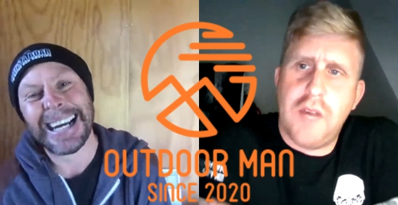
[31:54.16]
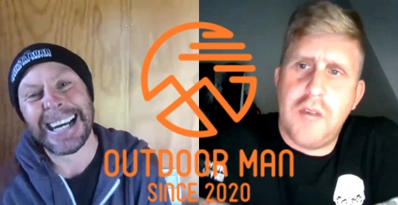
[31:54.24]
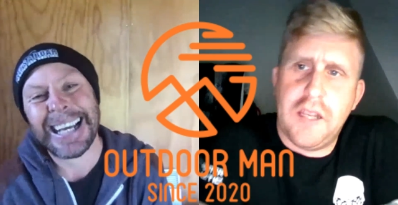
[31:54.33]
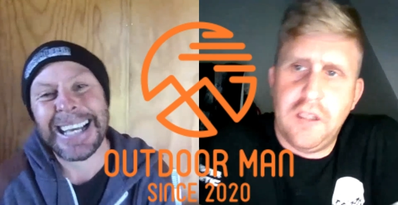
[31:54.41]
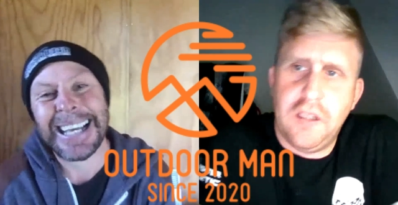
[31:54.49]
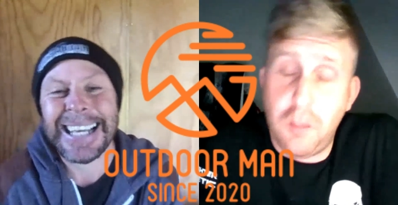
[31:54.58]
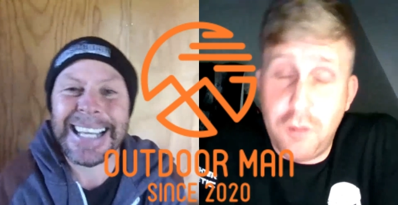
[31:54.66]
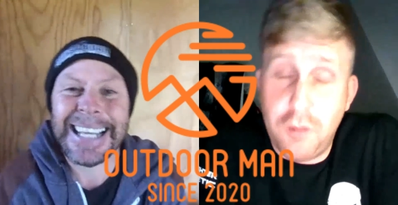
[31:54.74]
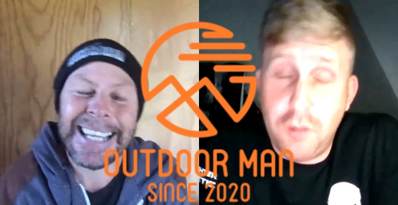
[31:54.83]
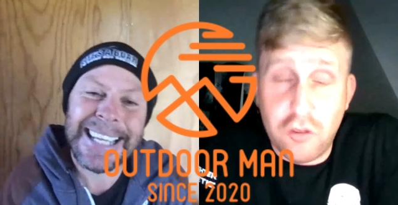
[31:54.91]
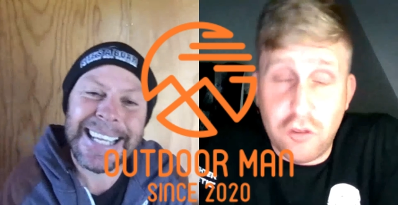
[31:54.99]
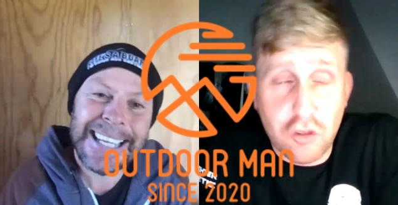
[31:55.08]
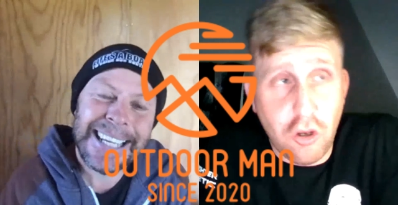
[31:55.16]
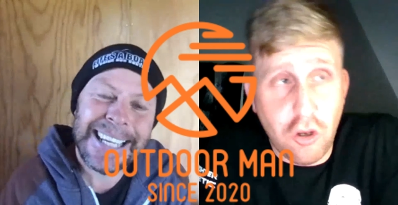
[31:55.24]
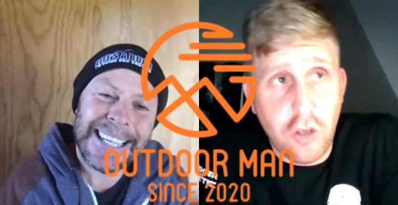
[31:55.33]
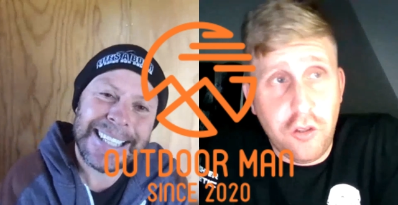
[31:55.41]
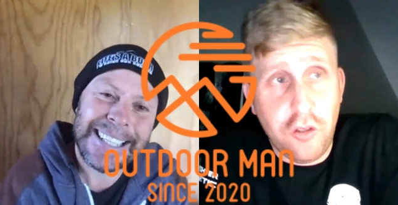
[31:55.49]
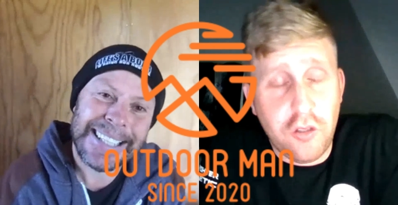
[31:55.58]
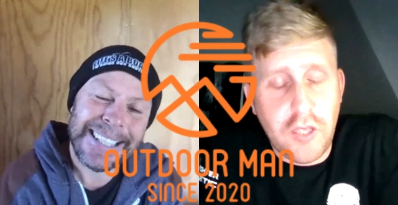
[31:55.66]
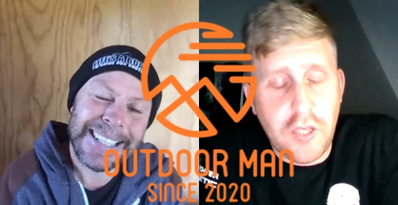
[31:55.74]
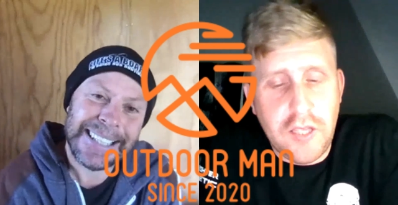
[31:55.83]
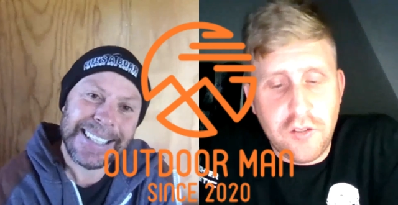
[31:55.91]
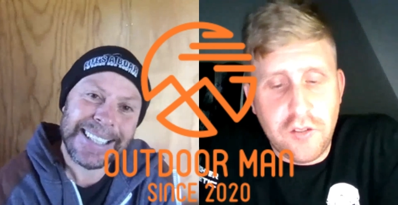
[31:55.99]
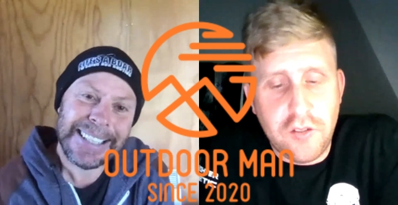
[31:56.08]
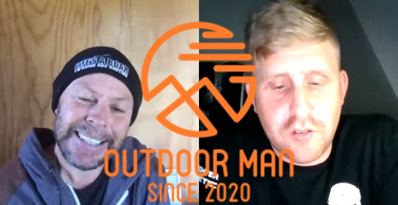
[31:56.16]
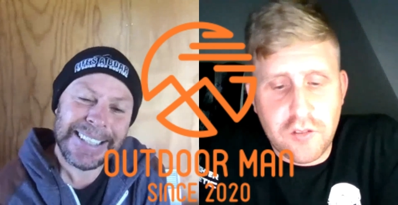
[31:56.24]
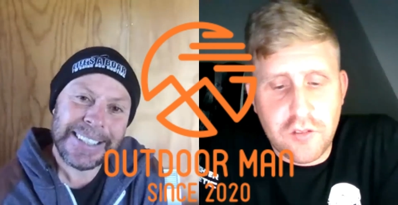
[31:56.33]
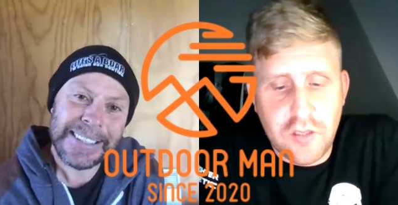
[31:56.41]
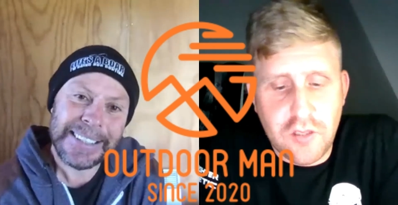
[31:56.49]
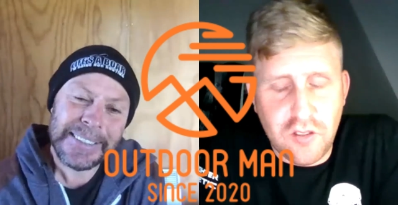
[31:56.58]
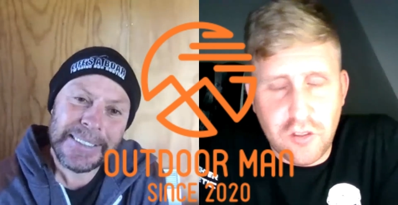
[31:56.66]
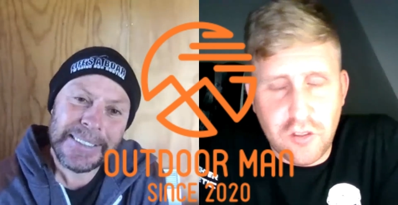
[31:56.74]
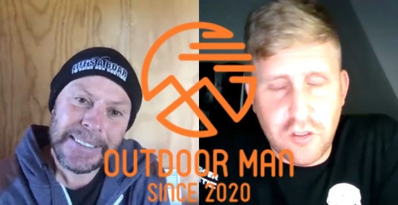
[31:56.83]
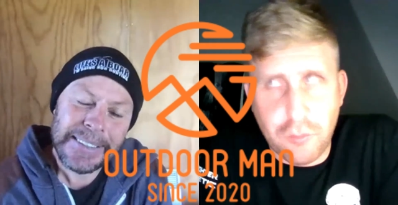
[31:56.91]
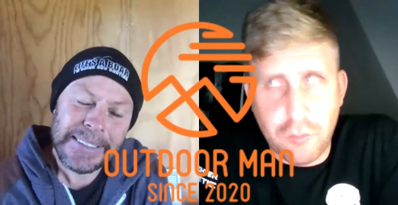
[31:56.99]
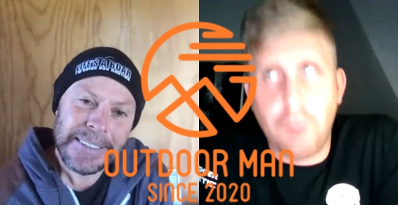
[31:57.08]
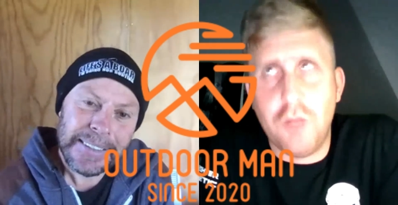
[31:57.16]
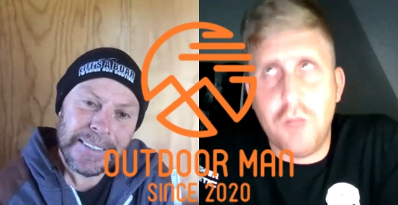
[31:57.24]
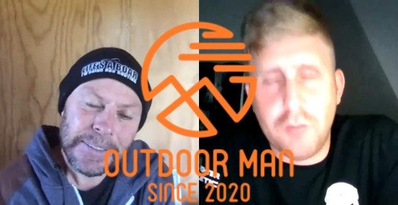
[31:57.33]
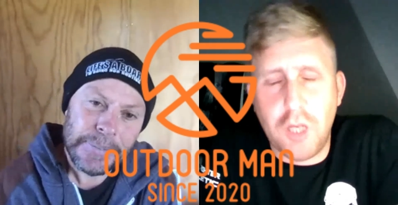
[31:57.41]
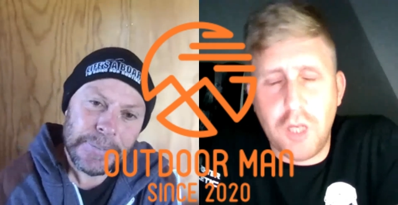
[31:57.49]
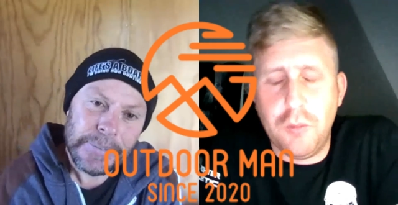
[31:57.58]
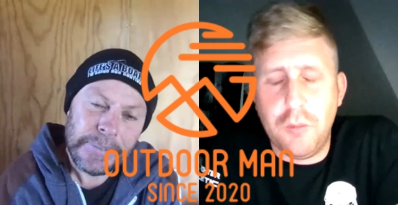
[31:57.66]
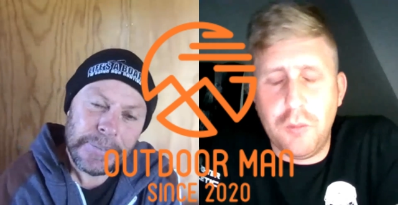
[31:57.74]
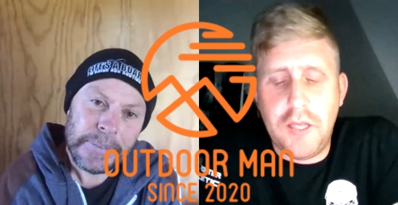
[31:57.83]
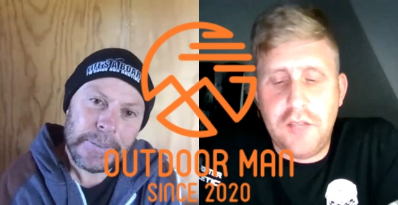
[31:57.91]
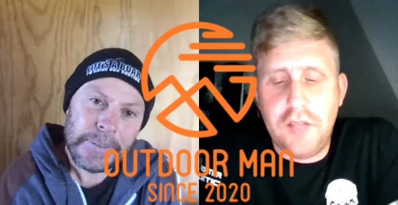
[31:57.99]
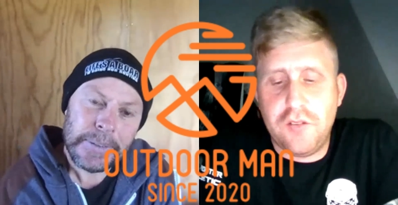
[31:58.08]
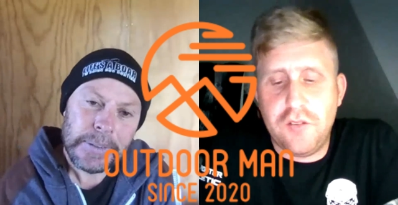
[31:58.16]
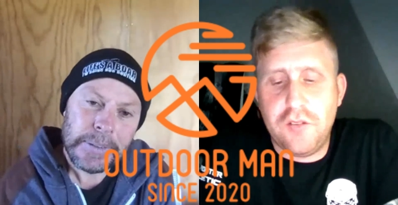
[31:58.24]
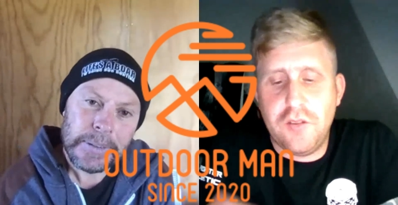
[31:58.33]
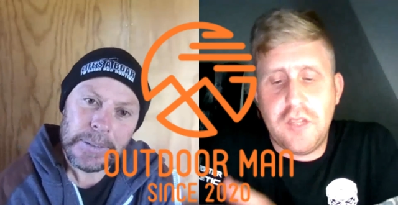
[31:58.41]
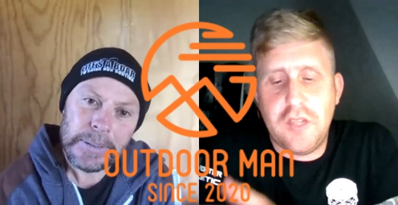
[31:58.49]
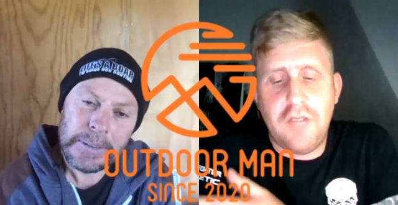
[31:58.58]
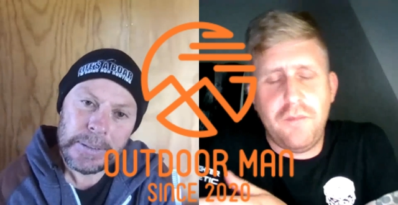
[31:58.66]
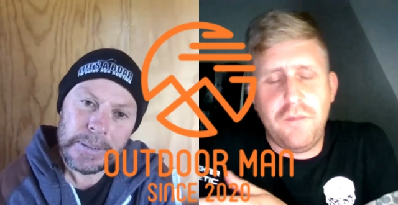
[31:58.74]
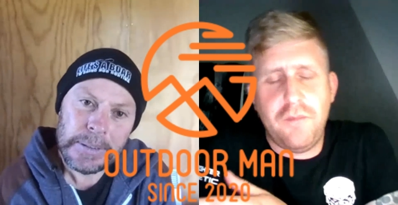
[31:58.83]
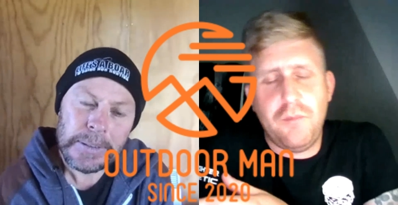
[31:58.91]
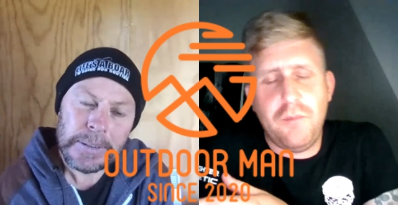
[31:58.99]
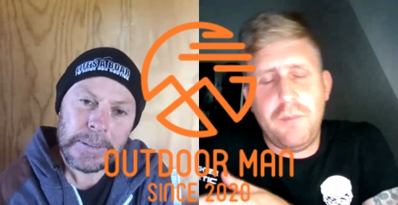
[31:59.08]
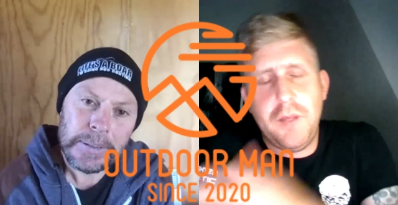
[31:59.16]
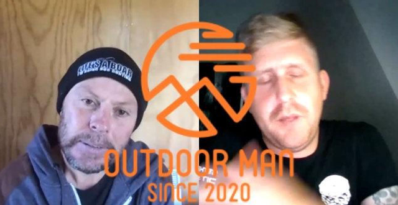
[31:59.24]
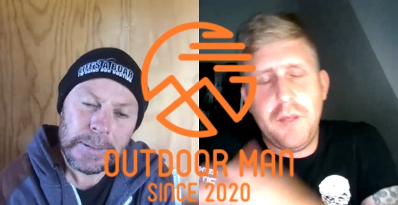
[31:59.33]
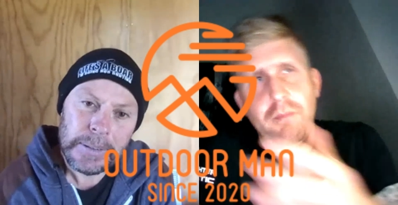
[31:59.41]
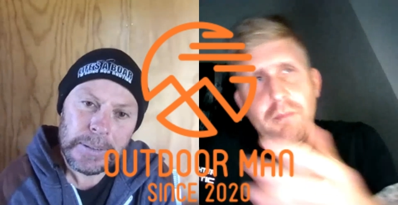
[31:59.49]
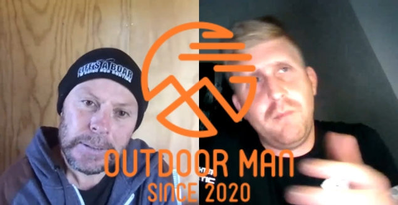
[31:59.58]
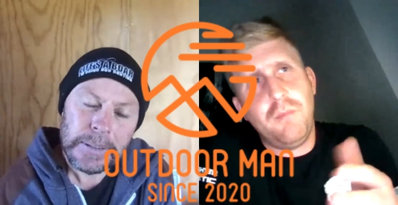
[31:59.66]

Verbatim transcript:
Speaker 1: we've had in up in Scotland is it's, it's, a problem at the moment is they've been